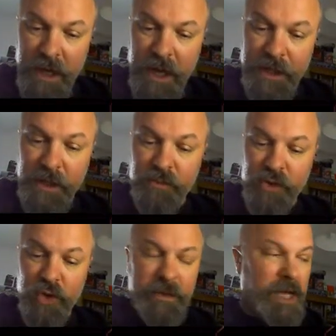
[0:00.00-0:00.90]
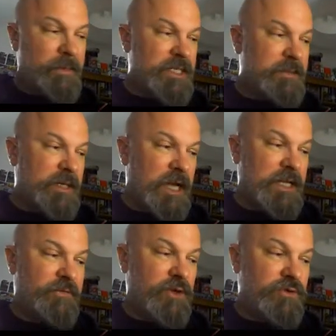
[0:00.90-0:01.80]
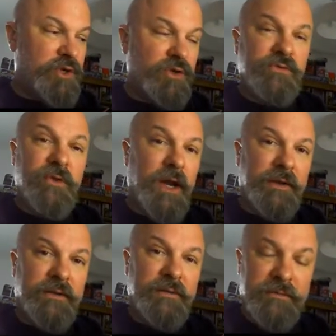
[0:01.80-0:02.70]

You do become intimidated if you do run.